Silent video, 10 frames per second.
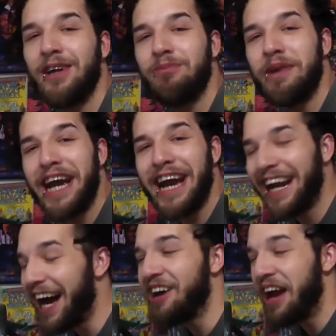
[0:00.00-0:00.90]

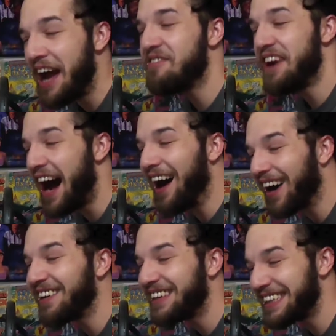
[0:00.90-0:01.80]
Man, I have not
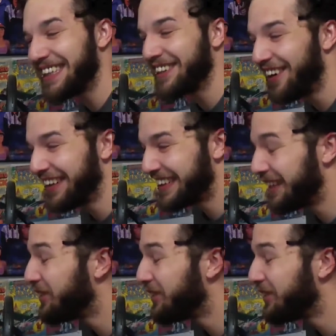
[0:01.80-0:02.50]
heard these songs.